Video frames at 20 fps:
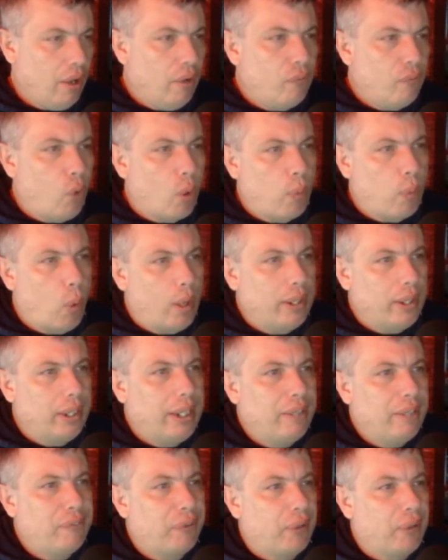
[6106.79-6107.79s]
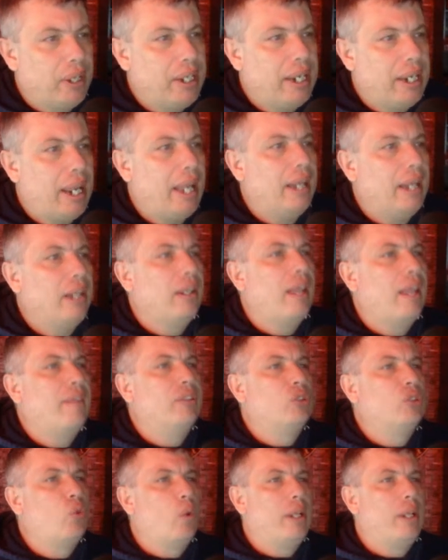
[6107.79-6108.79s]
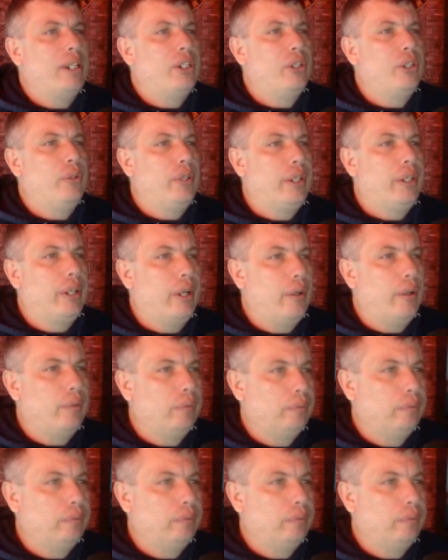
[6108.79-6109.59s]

4-point lead for Indiana. 11:22 to go.